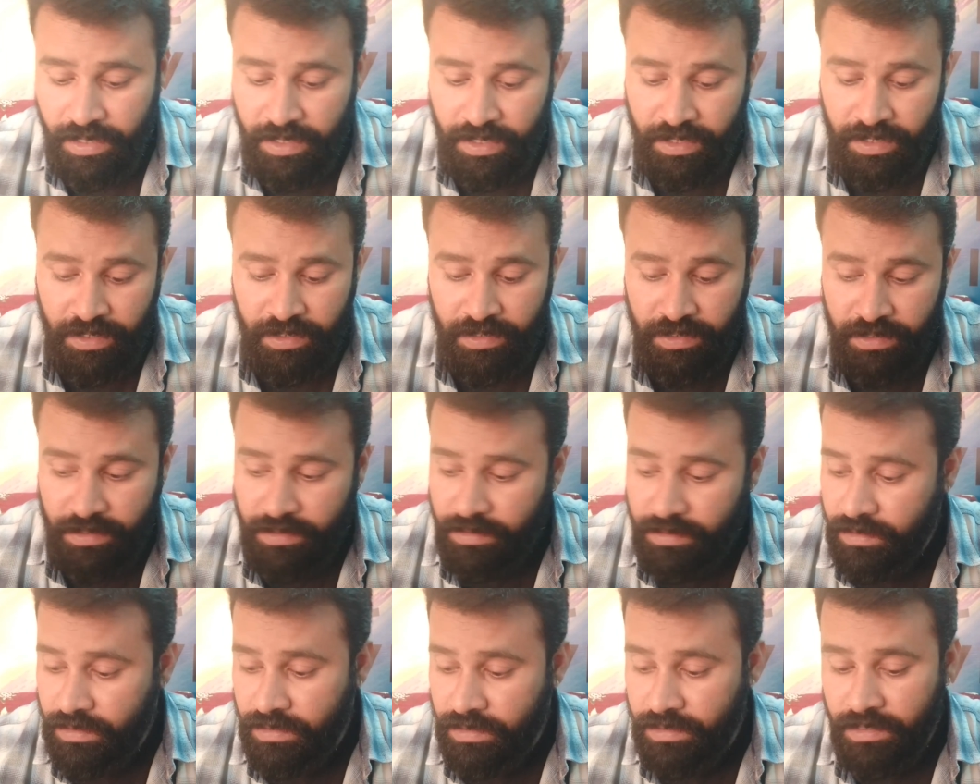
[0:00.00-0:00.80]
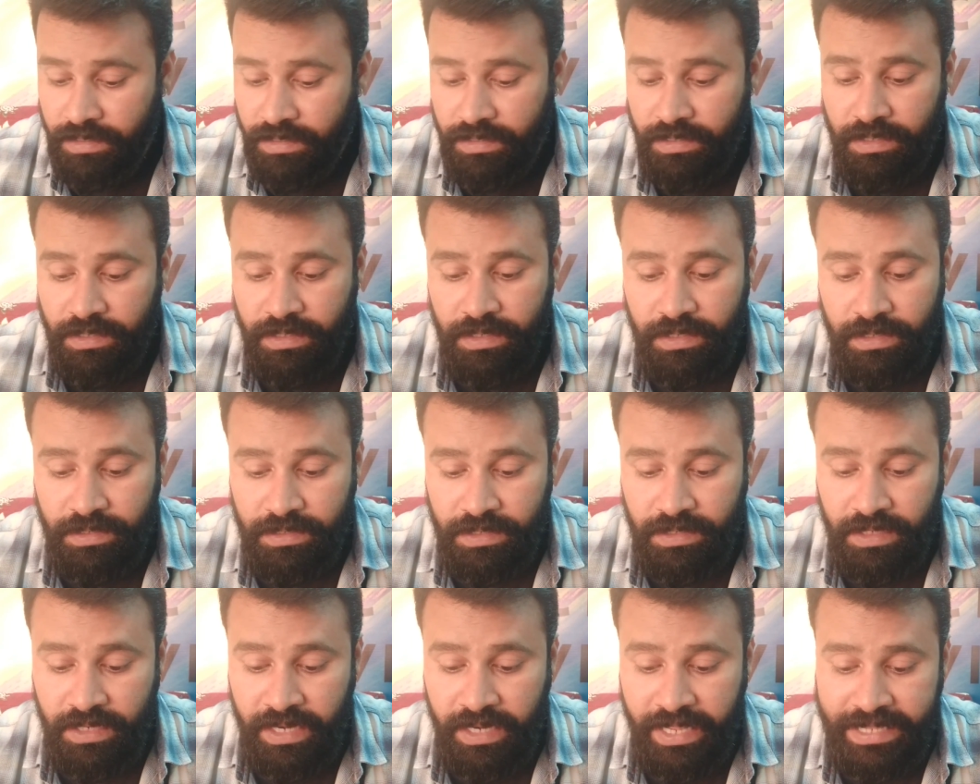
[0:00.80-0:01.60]

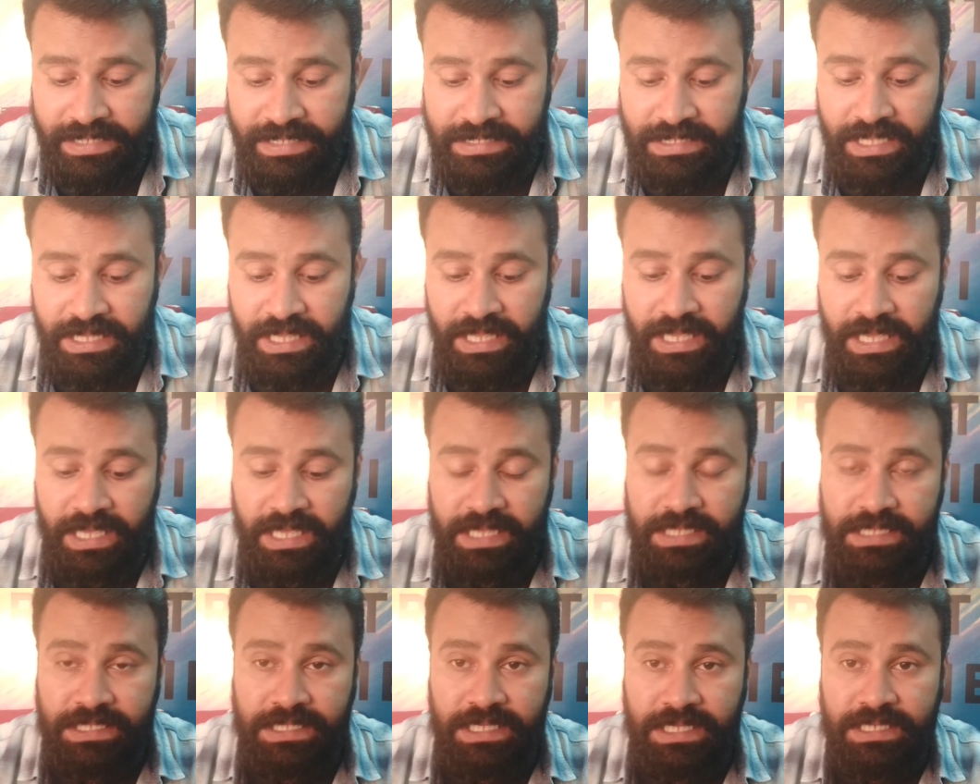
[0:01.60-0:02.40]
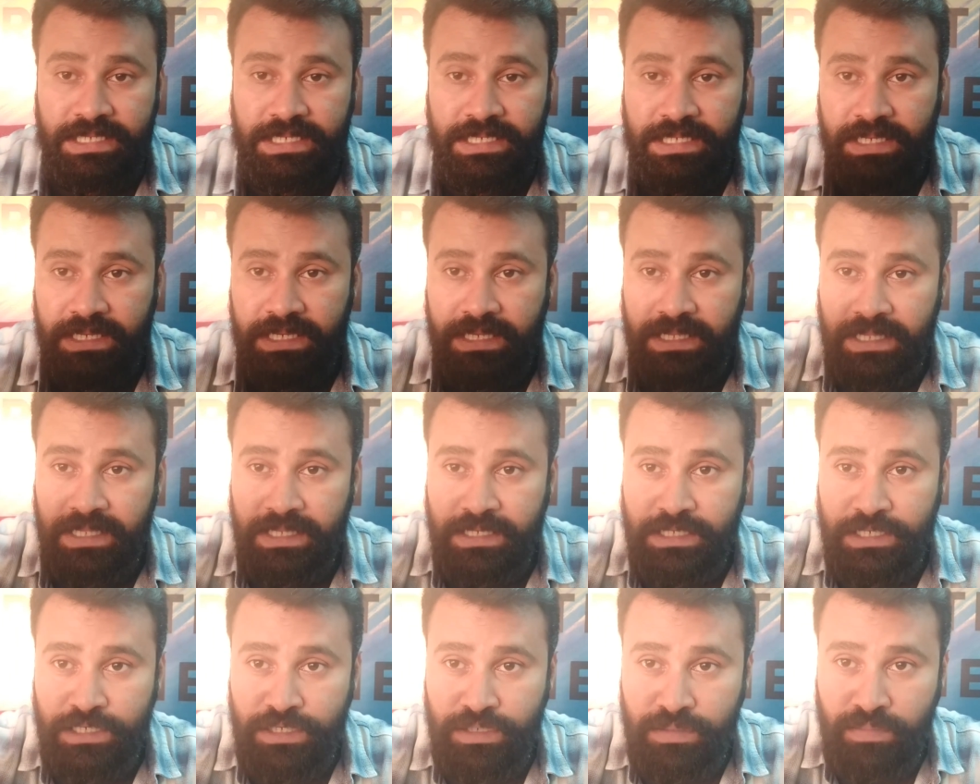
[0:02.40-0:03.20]
the next thing is this
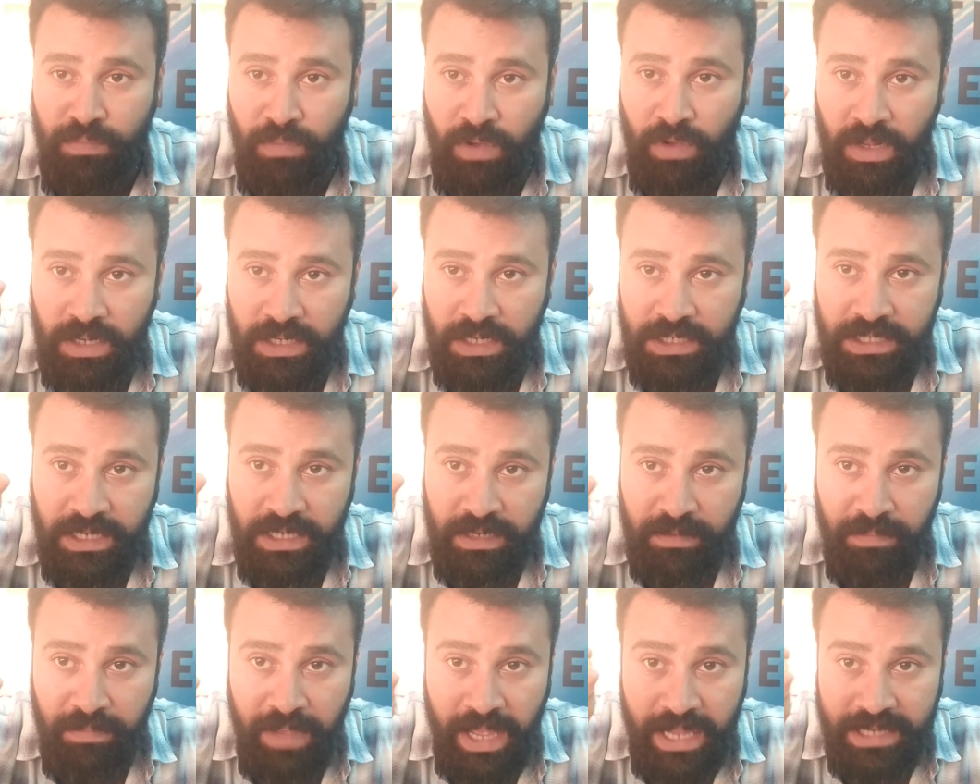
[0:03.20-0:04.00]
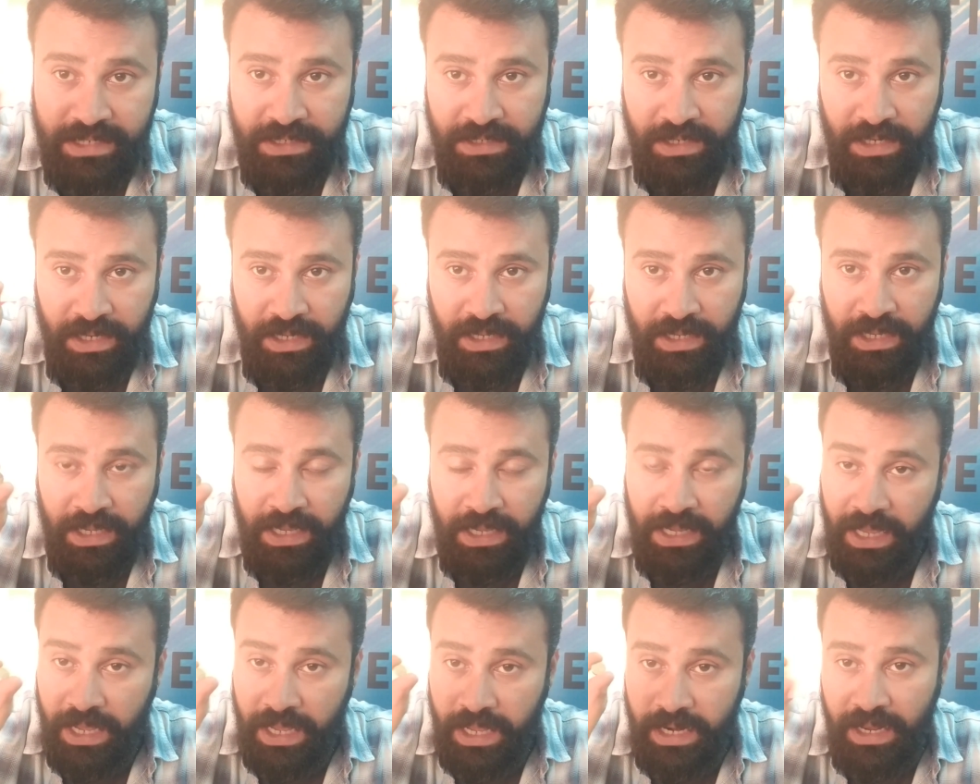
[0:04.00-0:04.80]
small little battery,
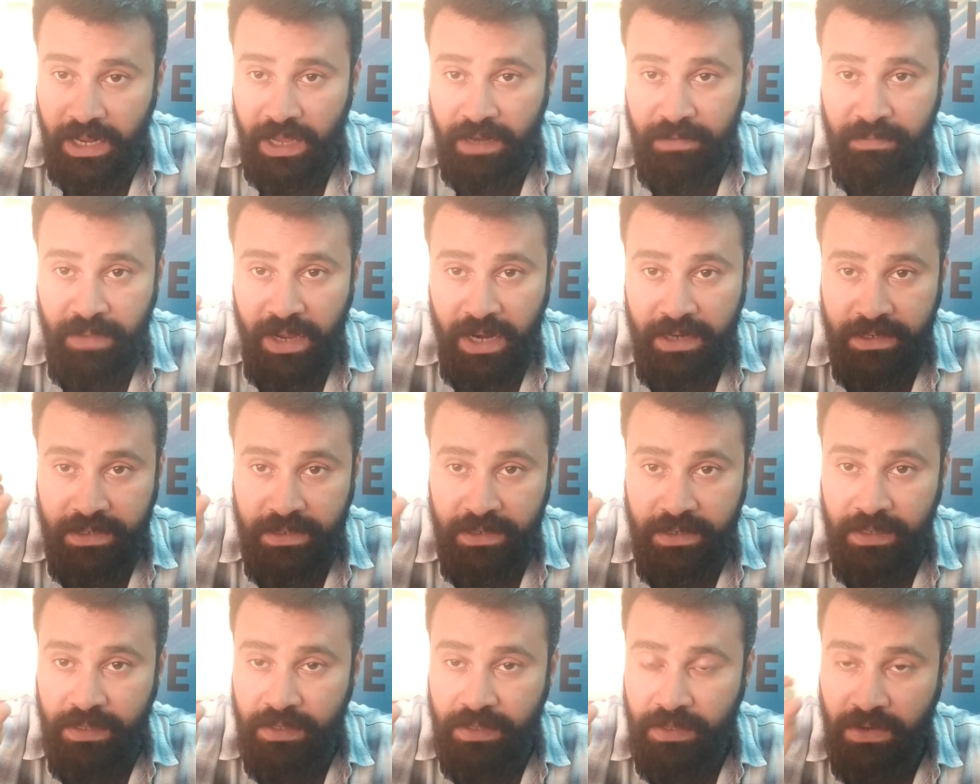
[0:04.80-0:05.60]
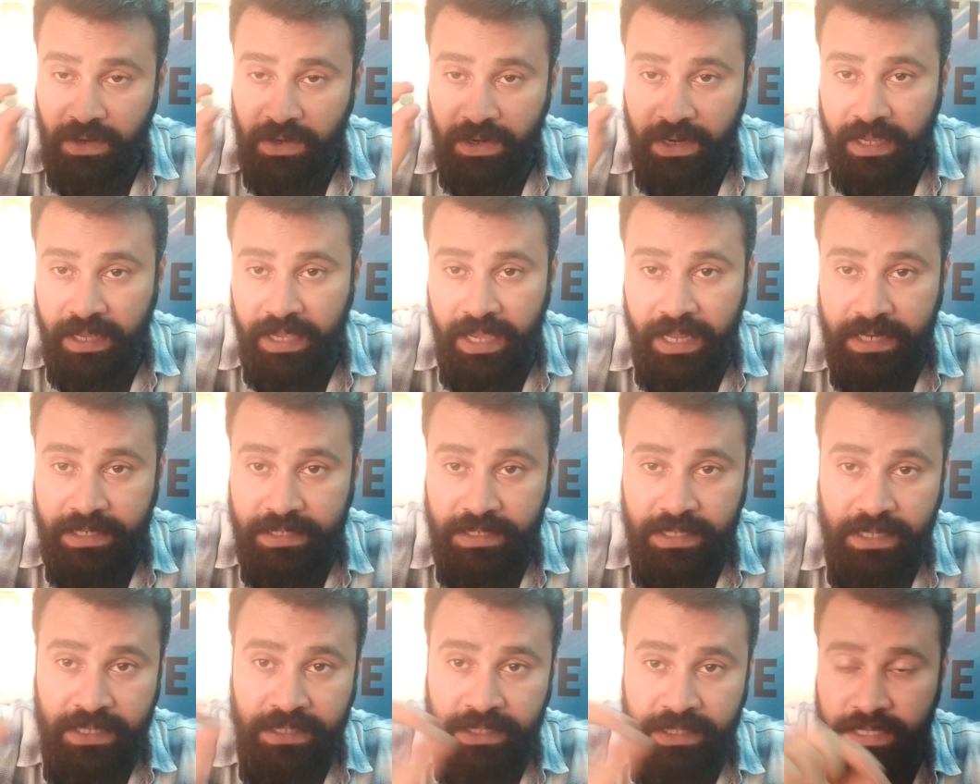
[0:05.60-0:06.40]
LR battery, you're gonna
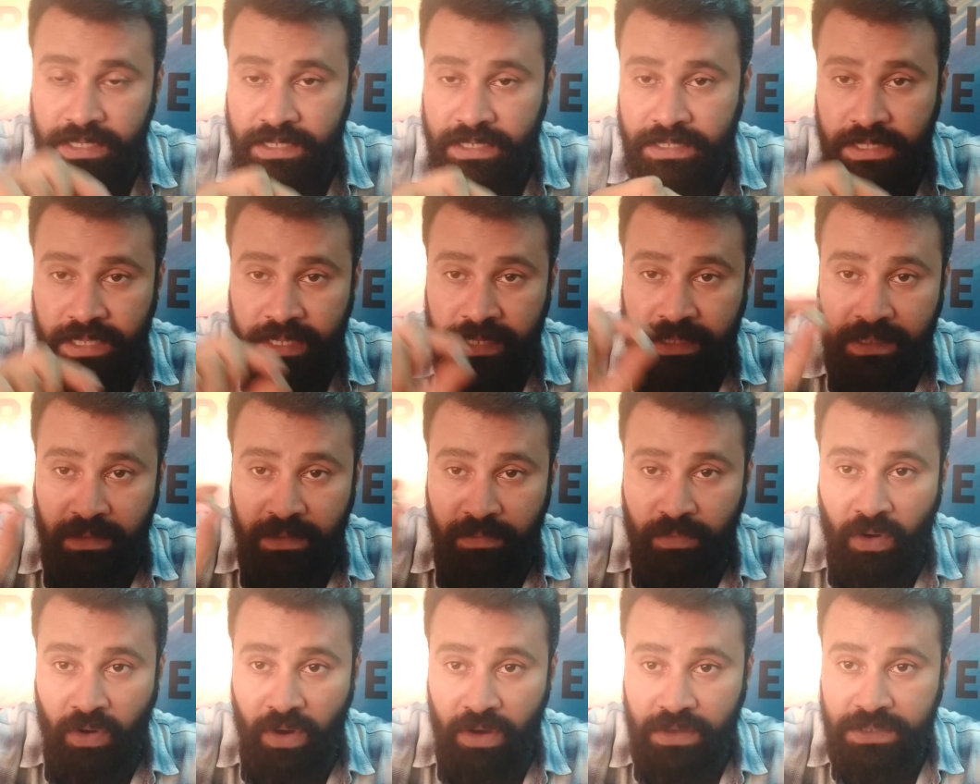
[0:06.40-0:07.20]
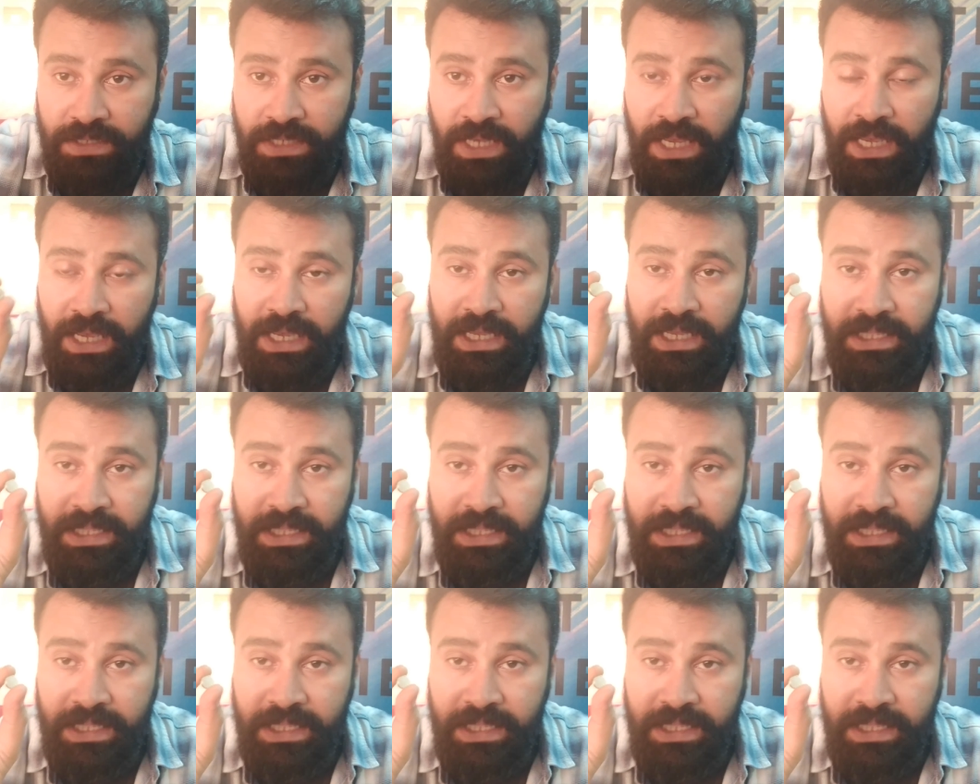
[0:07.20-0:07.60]
get in the box.